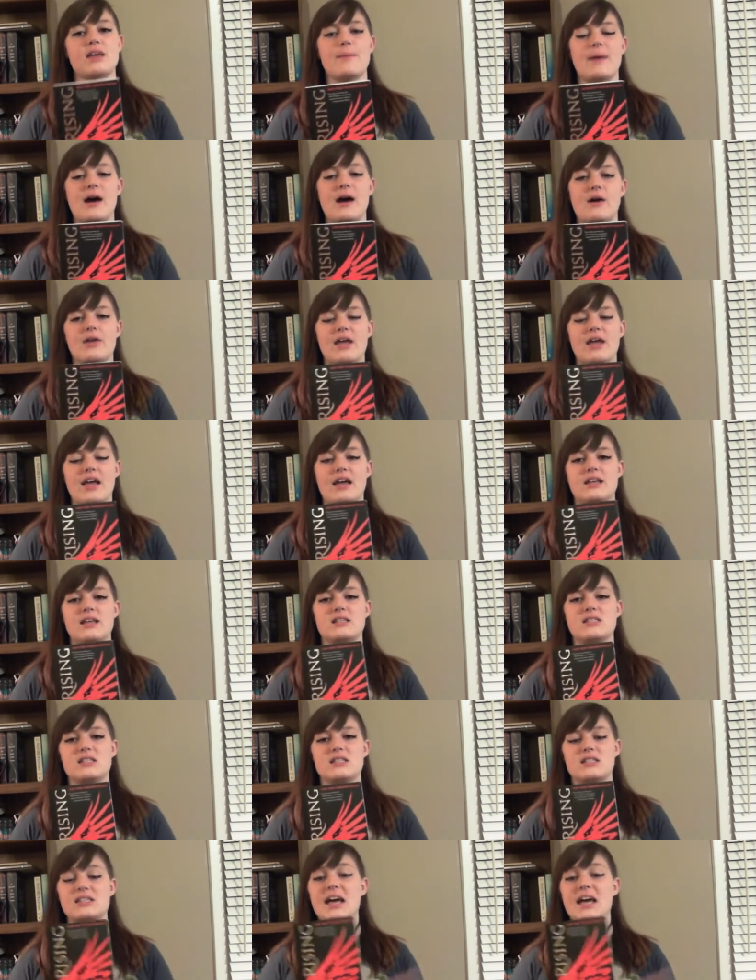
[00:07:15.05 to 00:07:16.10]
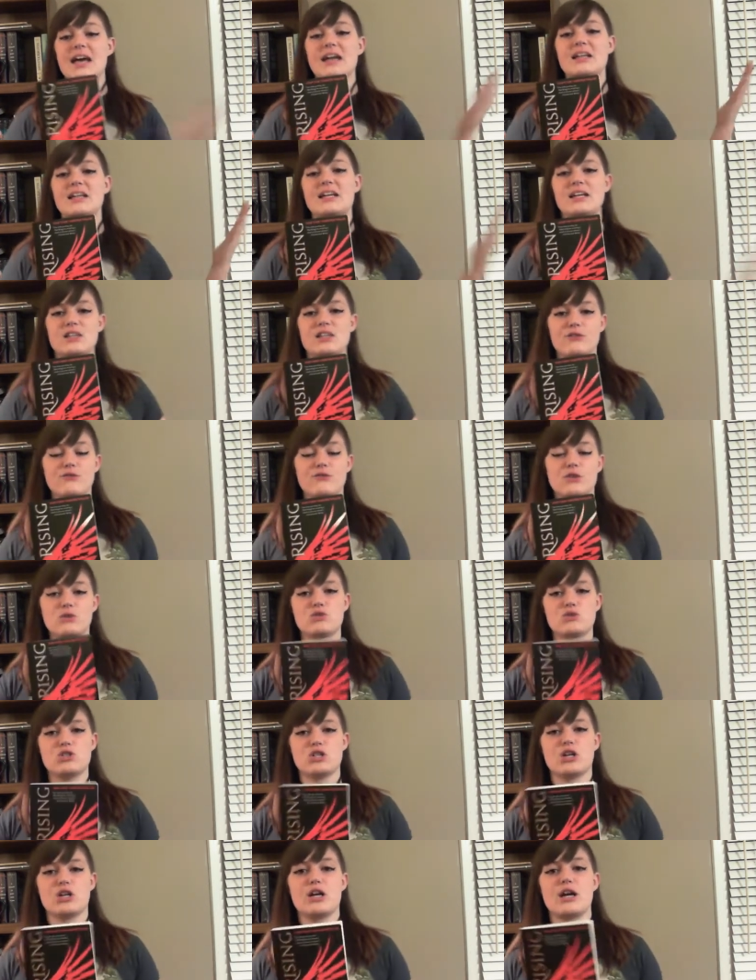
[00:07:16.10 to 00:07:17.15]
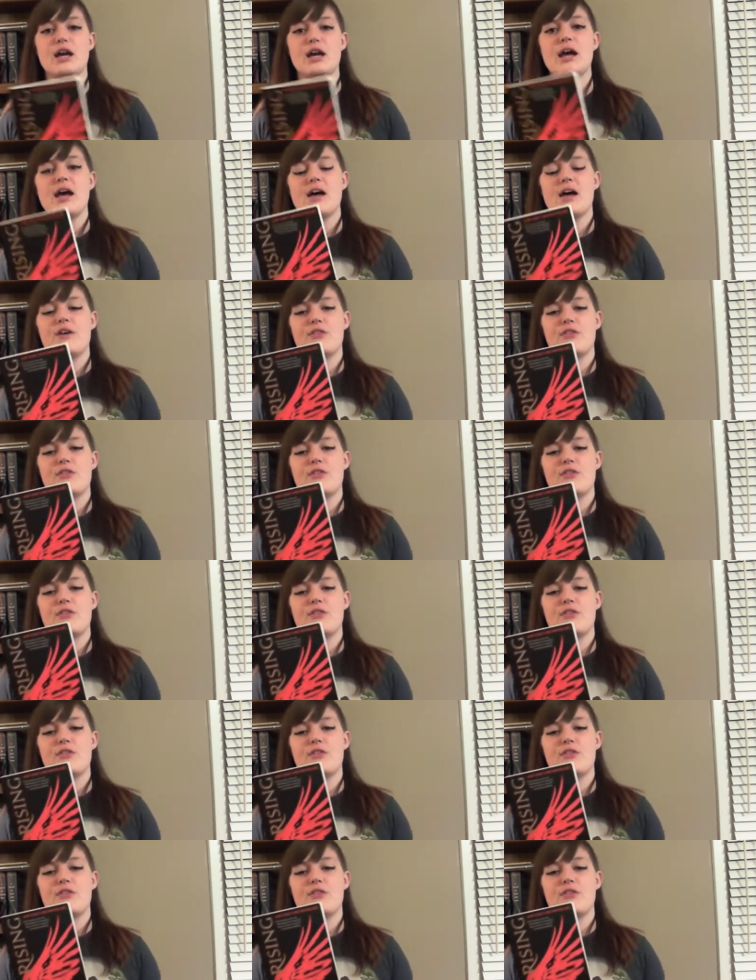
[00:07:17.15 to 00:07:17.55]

about a society in the future